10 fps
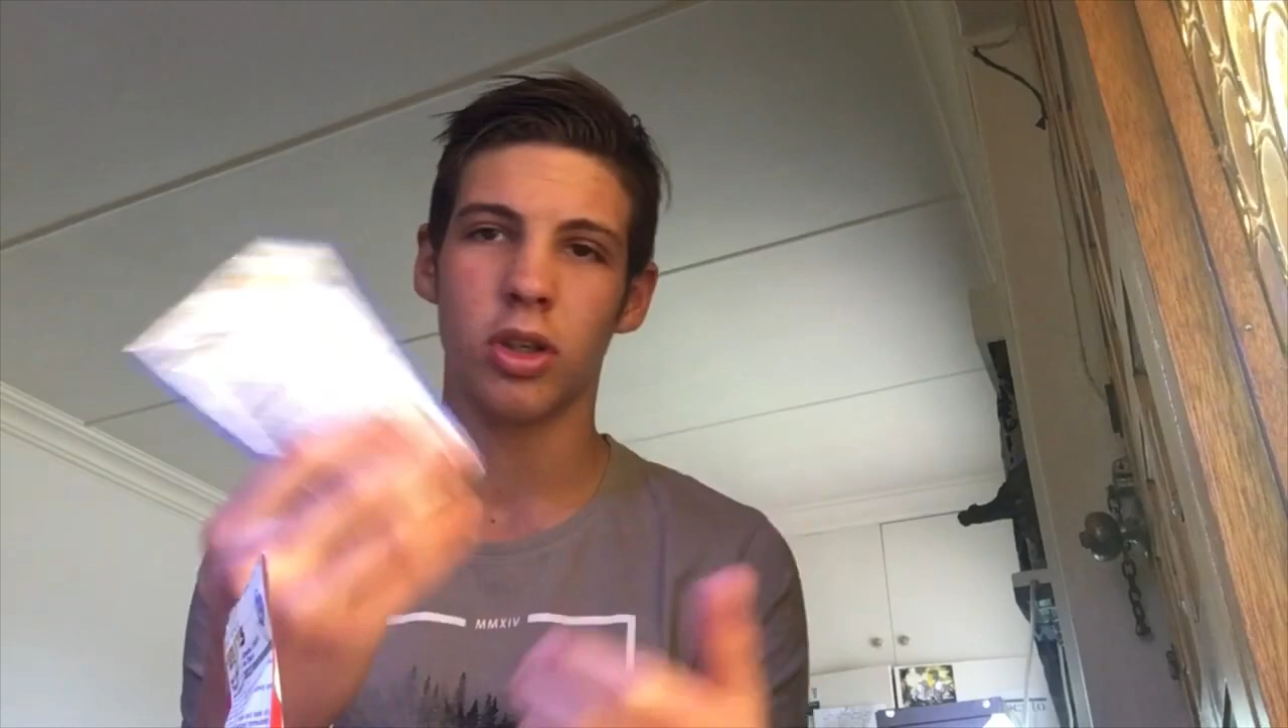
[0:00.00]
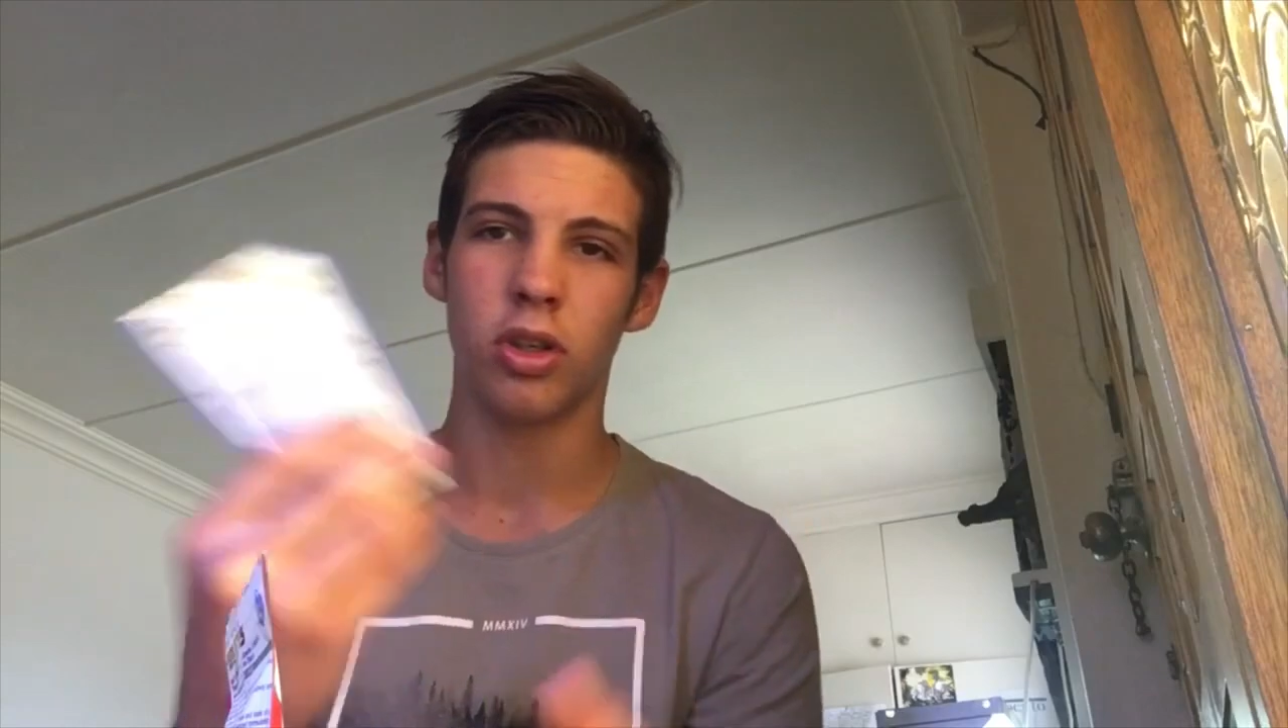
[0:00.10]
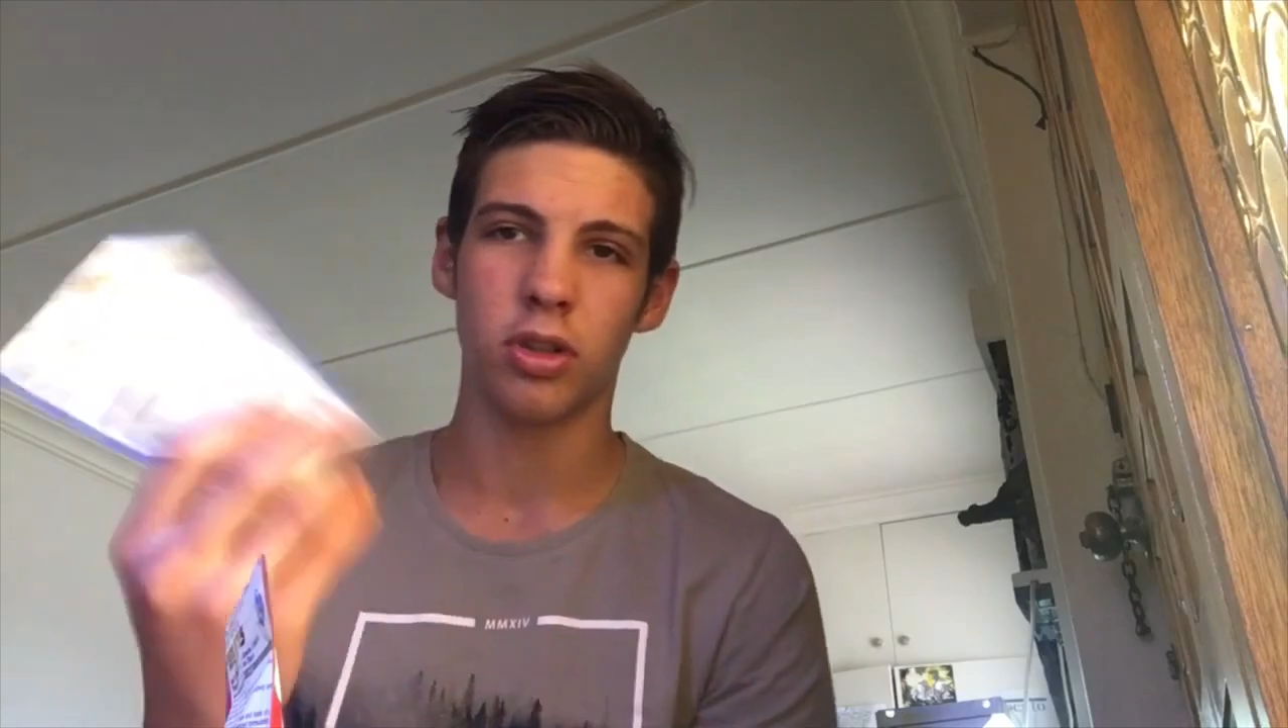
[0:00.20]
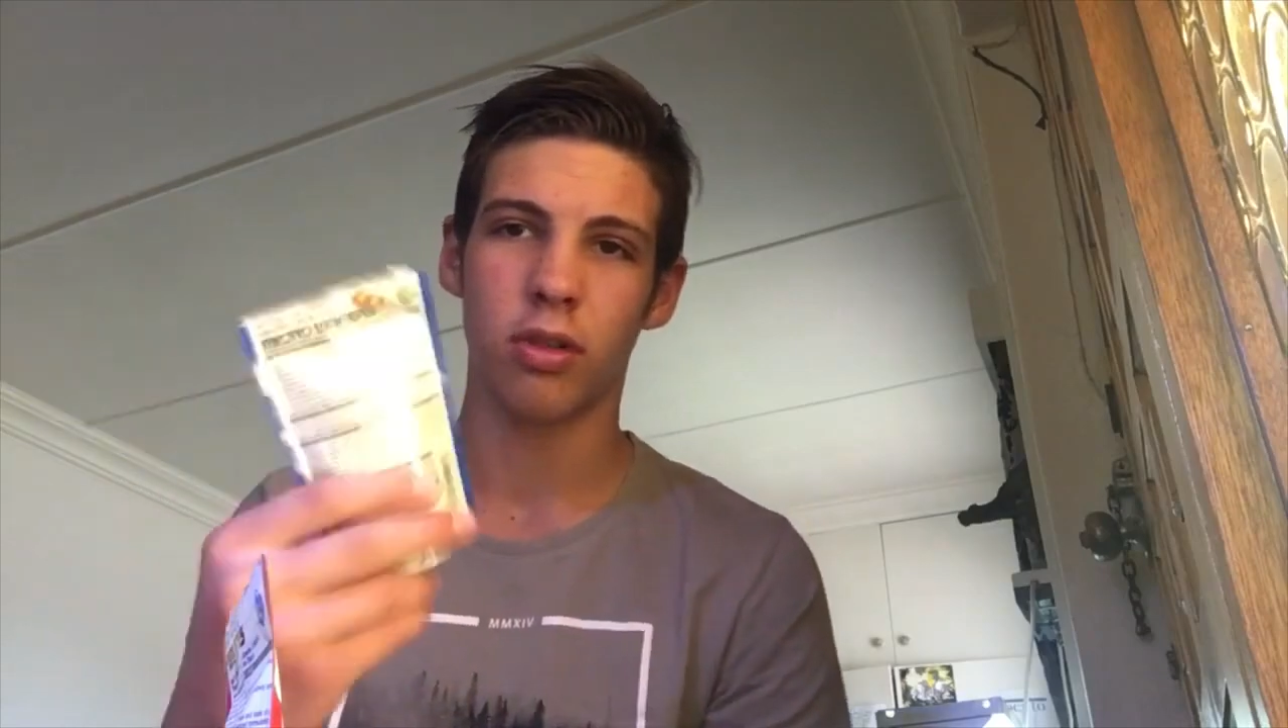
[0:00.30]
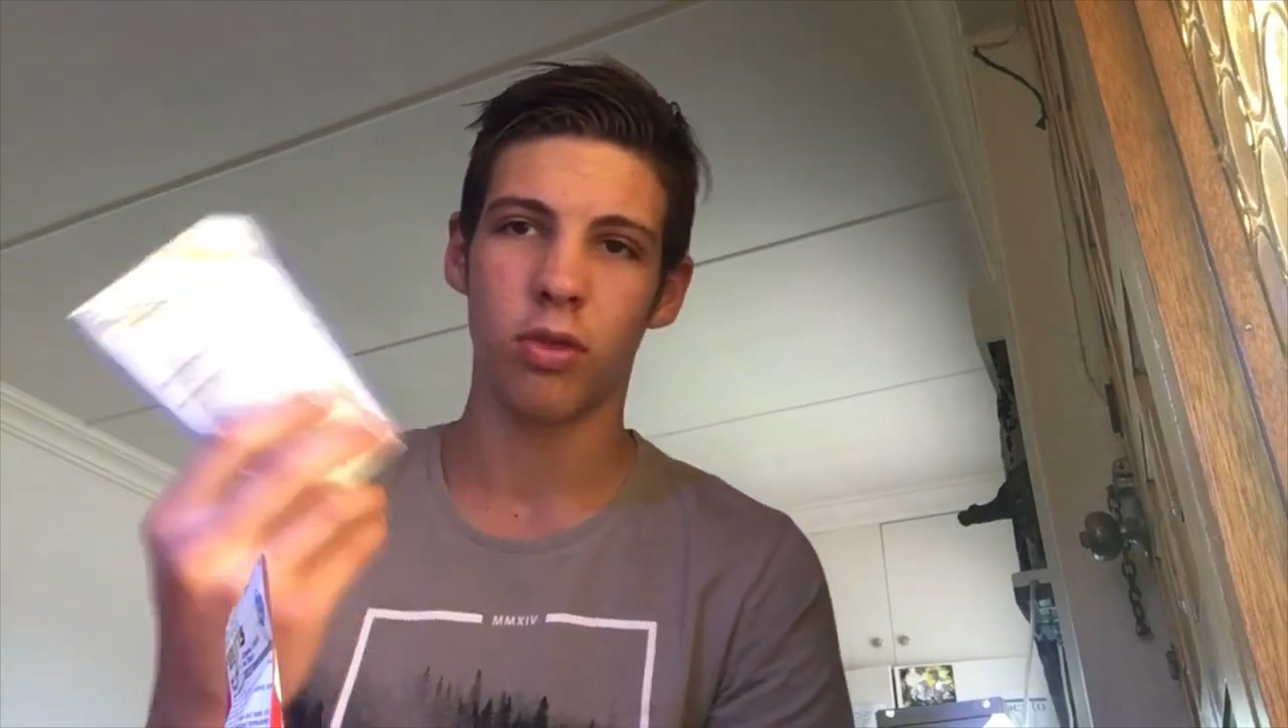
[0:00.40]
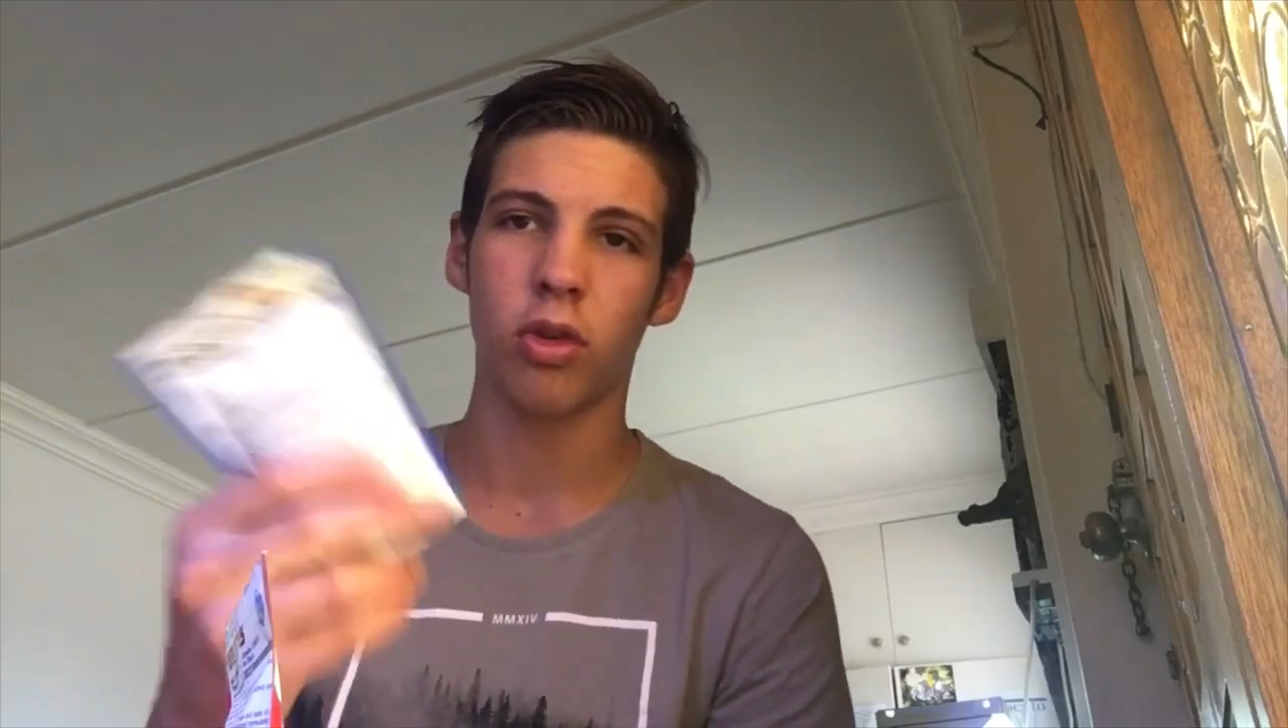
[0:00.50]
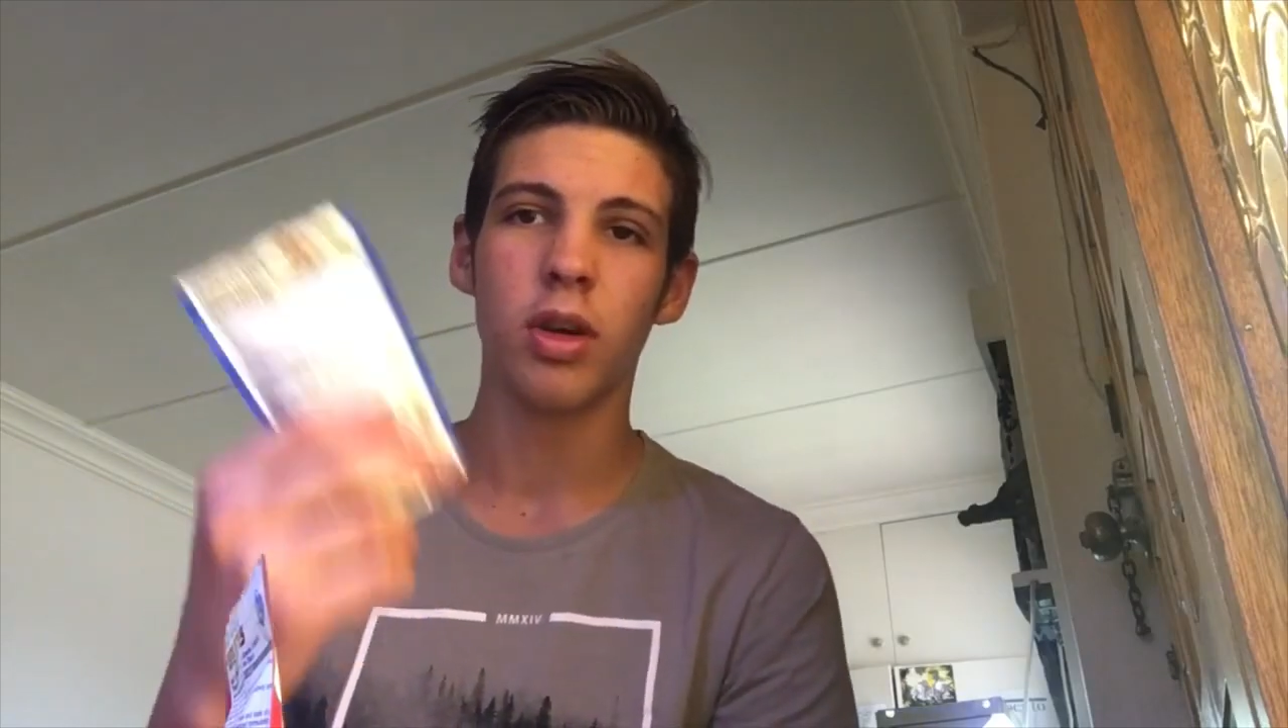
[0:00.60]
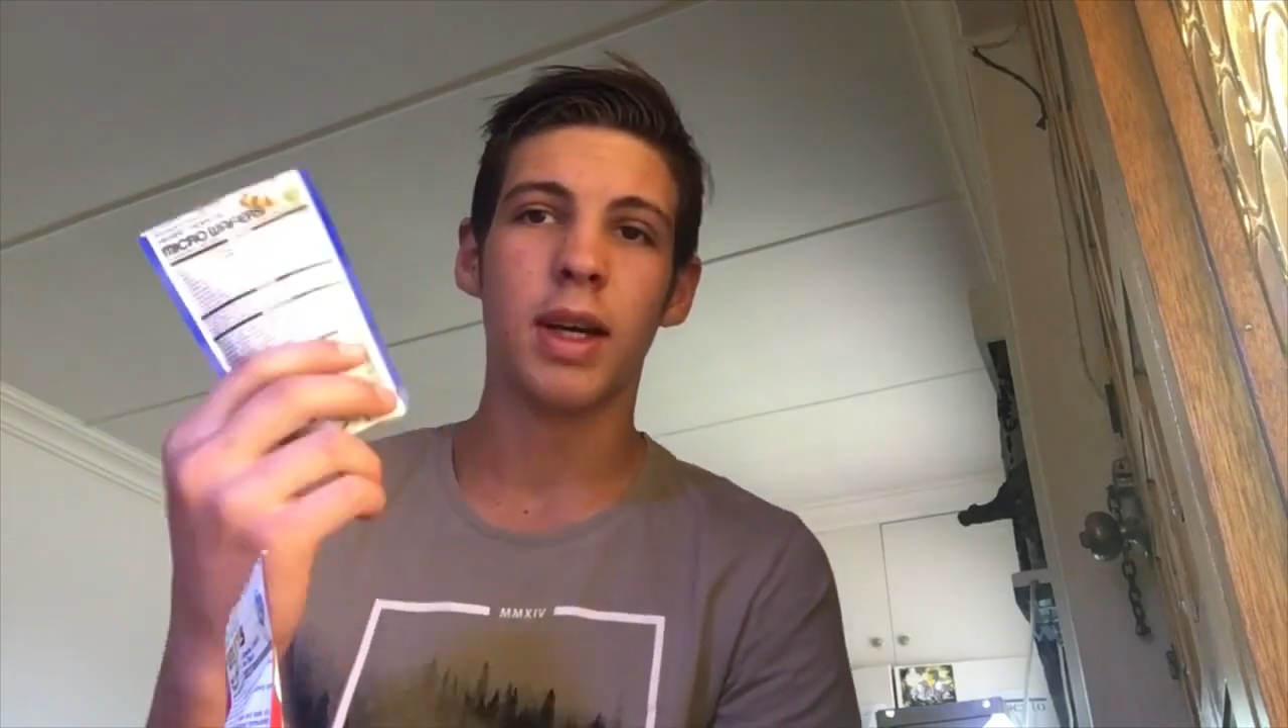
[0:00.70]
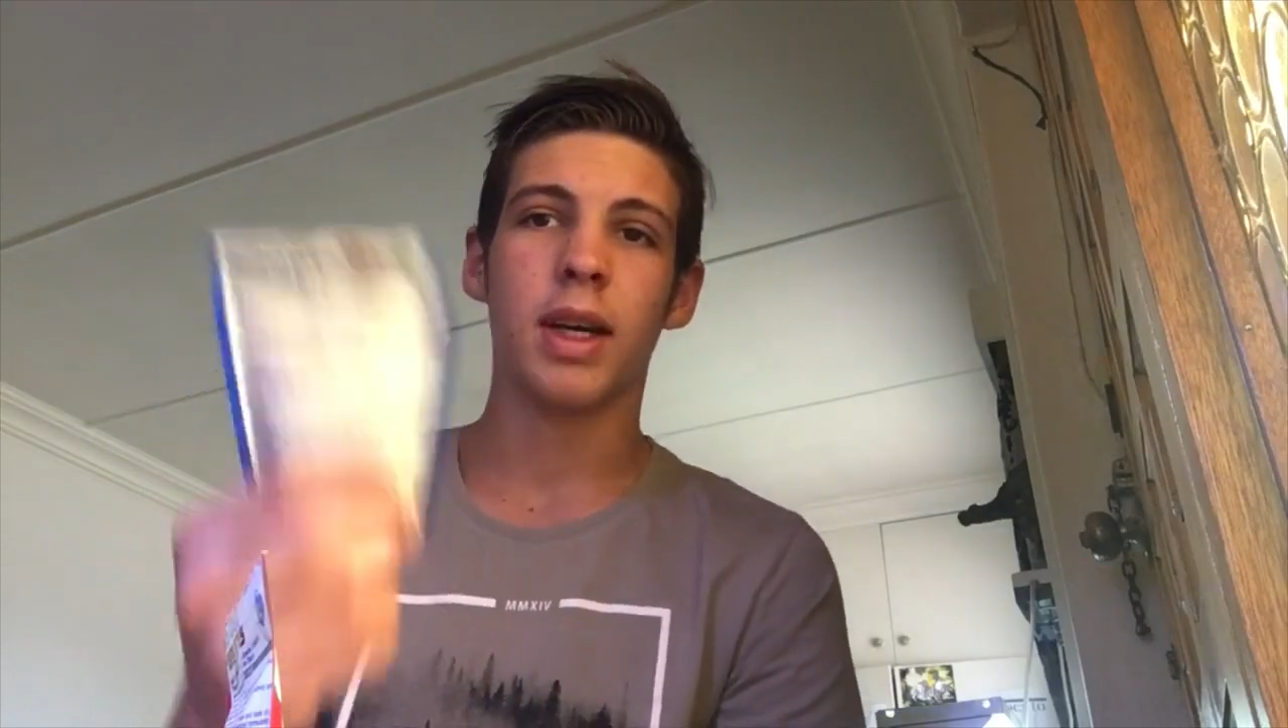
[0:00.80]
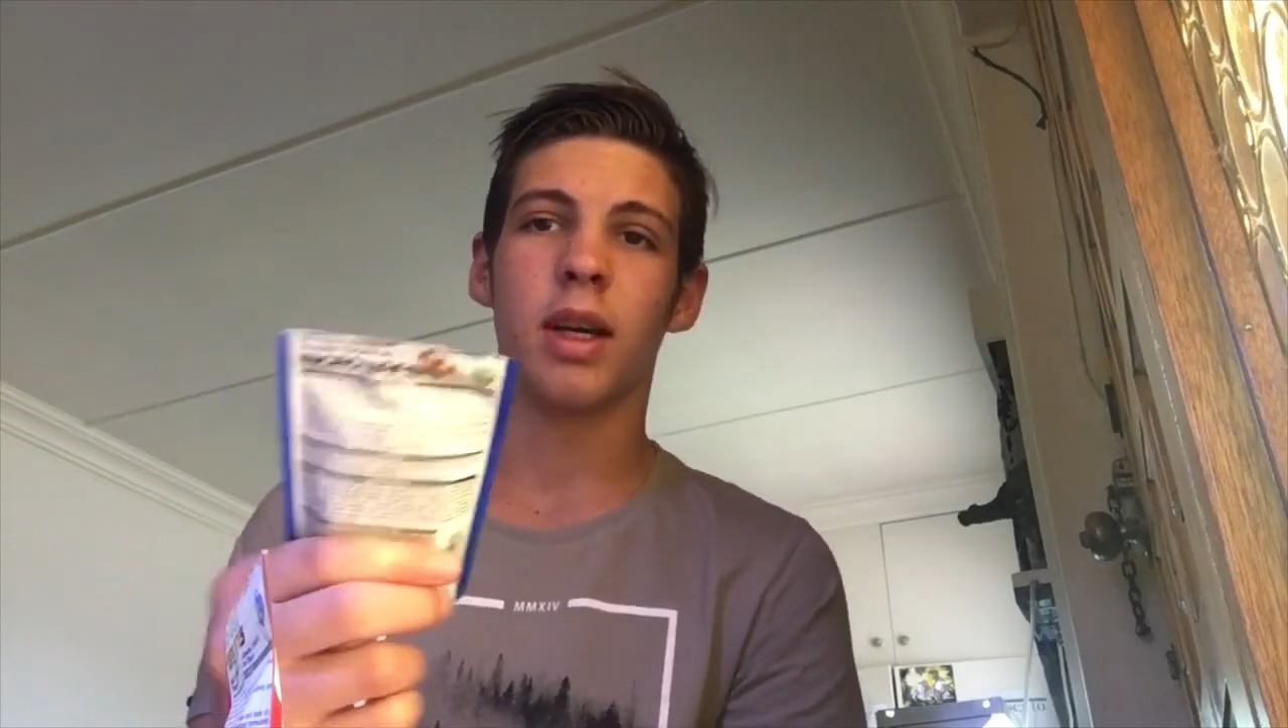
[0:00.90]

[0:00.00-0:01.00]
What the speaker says: use it for.